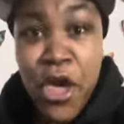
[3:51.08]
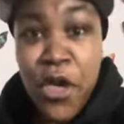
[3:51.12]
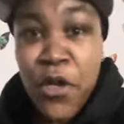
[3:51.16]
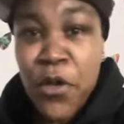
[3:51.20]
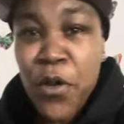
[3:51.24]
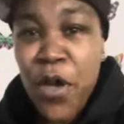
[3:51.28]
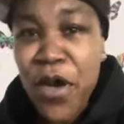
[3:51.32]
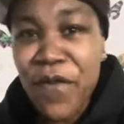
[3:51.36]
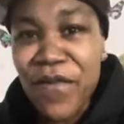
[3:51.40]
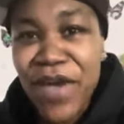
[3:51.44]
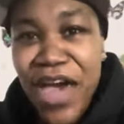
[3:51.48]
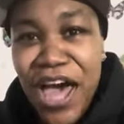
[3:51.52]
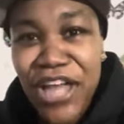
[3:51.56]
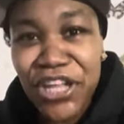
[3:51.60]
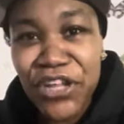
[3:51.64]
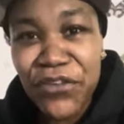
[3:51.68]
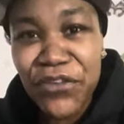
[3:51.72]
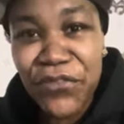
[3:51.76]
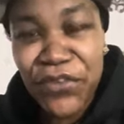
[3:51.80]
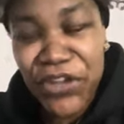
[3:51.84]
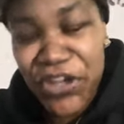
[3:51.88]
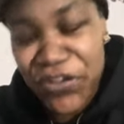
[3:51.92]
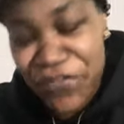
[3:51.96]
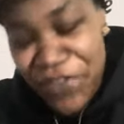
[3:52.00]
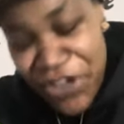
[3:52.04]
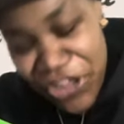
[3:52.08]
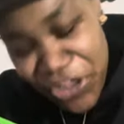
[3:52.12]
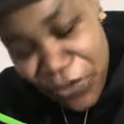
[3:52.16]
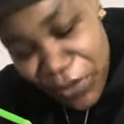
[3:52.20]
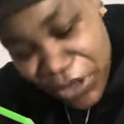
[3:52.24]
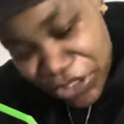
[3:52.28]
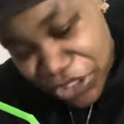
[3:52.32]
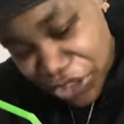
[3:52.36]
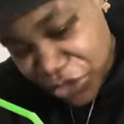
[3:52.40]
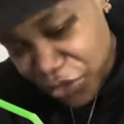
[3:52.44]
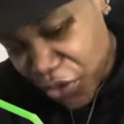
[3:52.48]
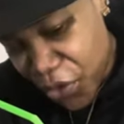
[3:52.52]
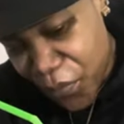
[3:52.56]
You ever have to
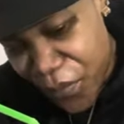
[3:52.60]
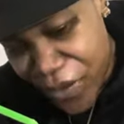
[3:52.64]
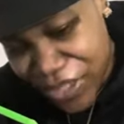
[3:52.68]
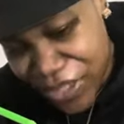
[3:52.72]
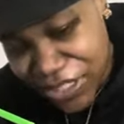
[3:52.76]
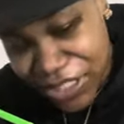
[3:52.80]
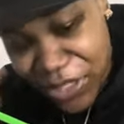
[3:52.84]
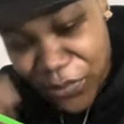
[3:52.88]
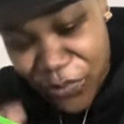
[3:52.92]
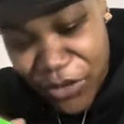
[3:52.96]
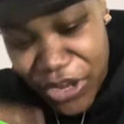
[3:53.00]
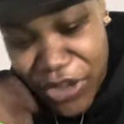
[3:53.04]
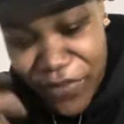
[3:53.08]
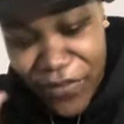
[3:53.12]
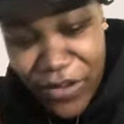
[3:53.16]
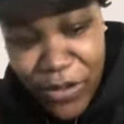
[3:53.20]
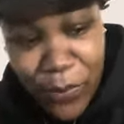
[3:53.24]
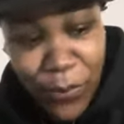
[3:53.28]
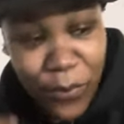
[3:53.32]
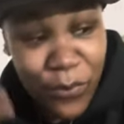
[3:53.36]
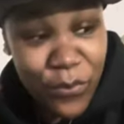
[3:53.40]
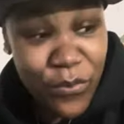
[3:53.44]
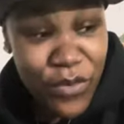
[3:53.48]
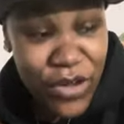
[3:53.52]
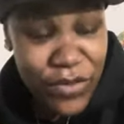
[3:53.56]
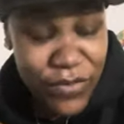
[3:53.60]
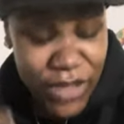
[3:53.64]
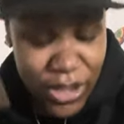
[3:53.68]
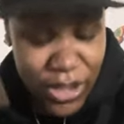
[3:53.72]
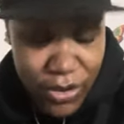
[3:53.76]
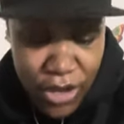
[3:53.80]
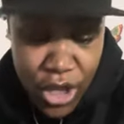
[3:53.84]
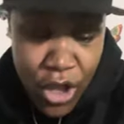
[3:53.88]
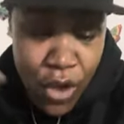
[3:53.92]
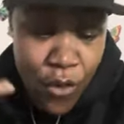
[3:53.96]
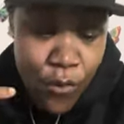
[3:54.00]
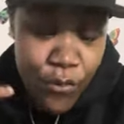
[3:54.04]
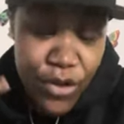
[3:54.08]
reevaluate your thought process and reevaluate, re
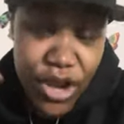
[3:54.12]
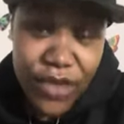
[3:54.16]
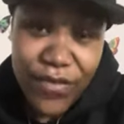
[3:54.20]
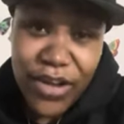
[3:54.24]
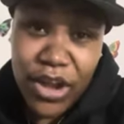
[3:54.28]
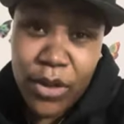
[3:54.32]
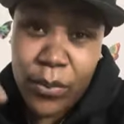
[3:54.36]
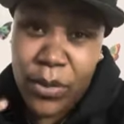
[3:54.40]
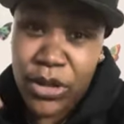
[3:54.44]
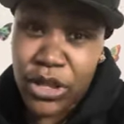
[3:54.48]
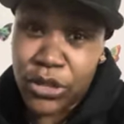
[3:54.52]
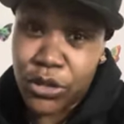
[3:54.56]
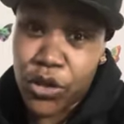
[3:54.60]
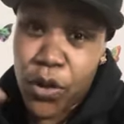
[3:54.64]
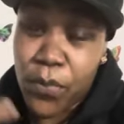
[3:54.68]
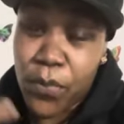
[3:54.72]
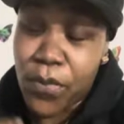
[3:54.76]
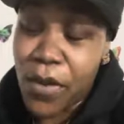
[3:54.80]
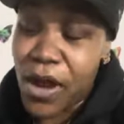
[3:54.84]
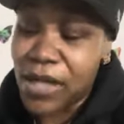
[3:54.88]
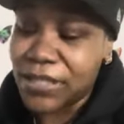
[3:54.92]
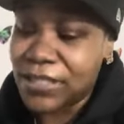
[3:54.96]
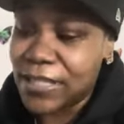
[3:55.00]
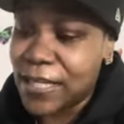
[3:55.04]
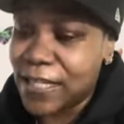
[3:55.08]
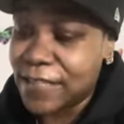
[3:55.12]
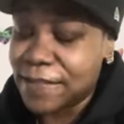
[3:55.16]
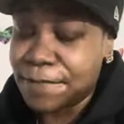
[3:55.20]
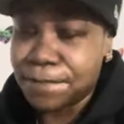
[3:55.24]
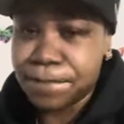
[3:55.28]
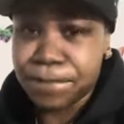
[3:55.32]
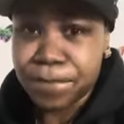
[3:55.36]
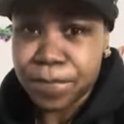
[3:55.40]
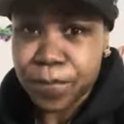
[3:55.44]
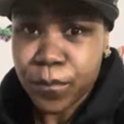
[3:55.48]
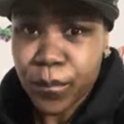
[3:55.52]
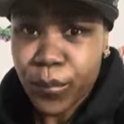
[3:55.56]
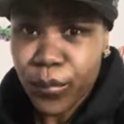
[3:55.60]
re reevaluate your thought process?
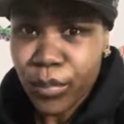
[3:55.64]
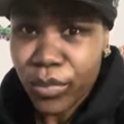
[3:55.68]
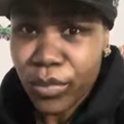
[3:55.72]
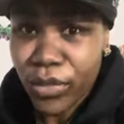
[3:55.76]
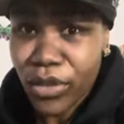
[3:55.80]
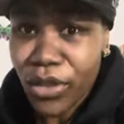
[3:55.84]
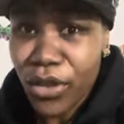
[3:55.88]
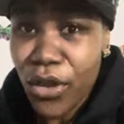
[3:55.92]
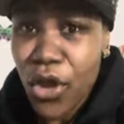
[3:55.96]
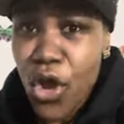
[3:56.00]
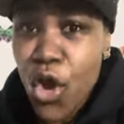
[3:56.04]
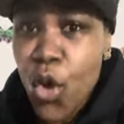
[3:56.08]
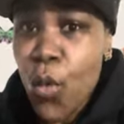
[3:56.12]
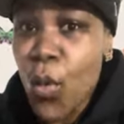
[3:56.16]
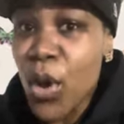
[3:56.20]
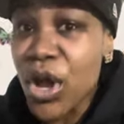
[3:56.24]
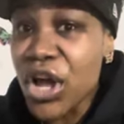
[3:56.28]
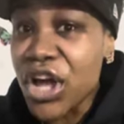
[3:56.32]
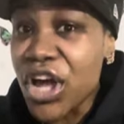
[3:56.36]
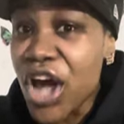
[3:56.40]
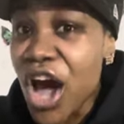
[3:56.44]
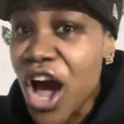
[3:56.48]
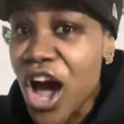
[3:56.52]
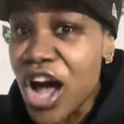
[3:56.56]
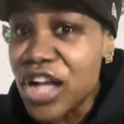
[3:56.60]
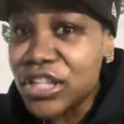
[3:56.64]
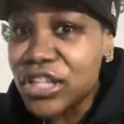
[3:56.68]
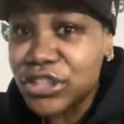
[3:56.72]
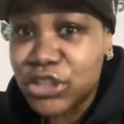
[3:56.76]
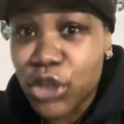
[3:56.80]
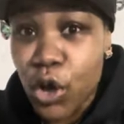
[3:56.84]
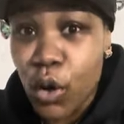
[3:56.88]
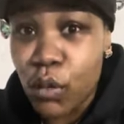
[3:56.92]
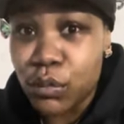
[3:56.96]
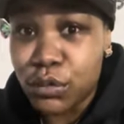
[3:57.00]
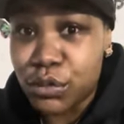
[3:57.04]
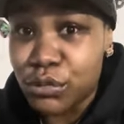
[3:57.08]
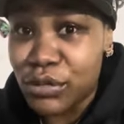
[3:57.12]
When God
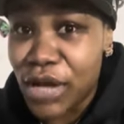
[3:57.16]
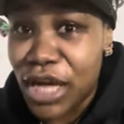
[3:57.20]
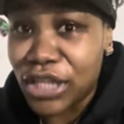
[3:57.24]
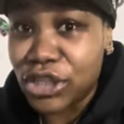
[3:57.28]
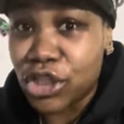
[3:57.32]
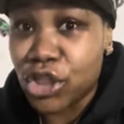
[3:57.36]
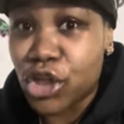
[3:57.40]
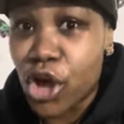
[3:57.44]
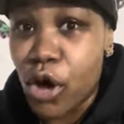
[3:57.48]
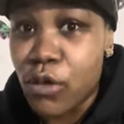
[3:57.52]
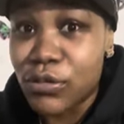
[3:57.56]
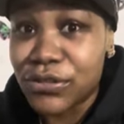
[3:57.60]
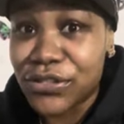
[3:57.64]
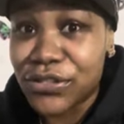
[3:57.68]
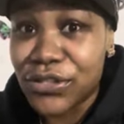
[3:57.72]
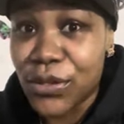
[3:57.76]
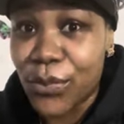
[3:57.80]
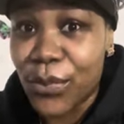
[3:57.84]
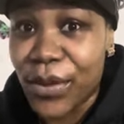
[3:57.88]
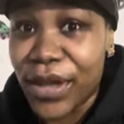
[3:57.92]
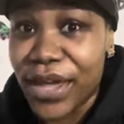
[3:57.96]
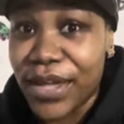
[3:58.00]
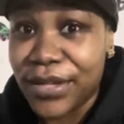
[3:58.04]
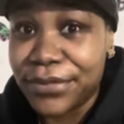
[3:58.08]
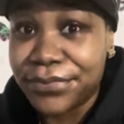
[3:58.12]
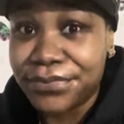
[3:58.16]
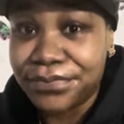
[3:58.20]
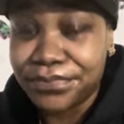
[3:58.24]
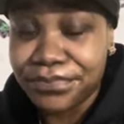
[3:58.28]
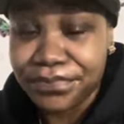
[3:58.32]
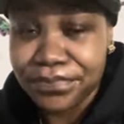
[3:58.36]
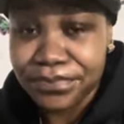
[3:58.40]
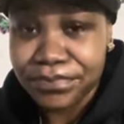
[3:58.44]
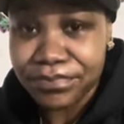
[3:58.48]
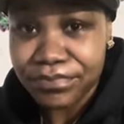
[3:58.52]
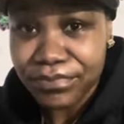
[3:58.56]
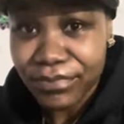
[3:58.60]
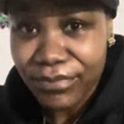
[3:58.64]
told you not to go somewhere
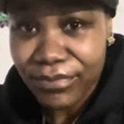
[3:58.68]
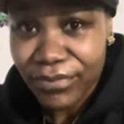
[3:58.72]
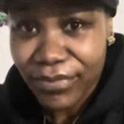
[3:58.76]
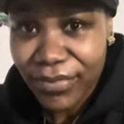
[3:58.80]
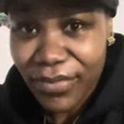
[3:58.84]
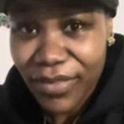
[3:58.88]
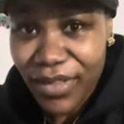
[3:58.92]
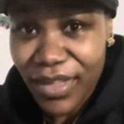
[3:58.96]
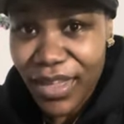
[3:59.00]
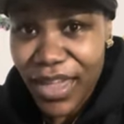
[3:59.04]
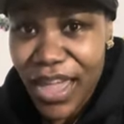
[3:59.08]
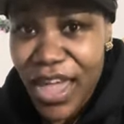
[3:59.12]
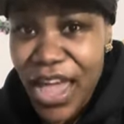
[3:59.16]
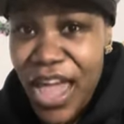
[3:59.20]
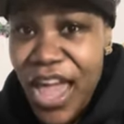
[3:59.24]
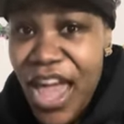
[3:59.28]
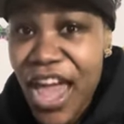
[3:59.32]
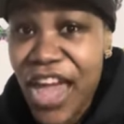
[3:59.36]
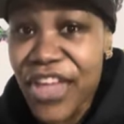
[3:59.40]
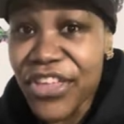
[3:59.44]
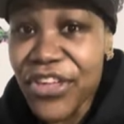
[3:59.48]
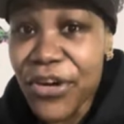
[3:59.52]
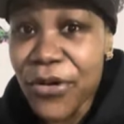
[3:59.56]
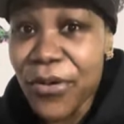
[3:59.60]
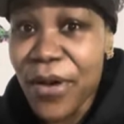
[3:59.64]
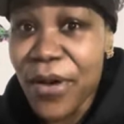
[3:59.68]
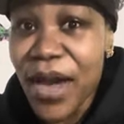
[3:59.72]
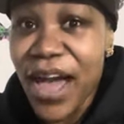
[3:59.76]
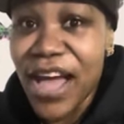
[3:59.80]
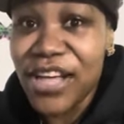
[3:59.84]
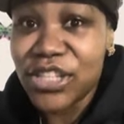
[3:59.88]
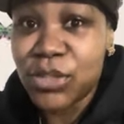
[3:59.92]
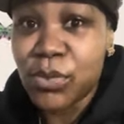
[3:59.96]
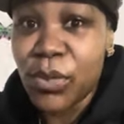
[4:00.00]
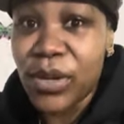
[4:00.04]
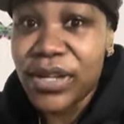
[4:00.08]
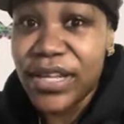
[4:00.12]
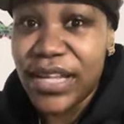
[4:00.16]
and your
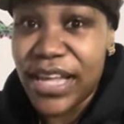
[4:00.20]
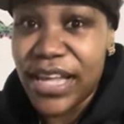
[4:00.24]
ass went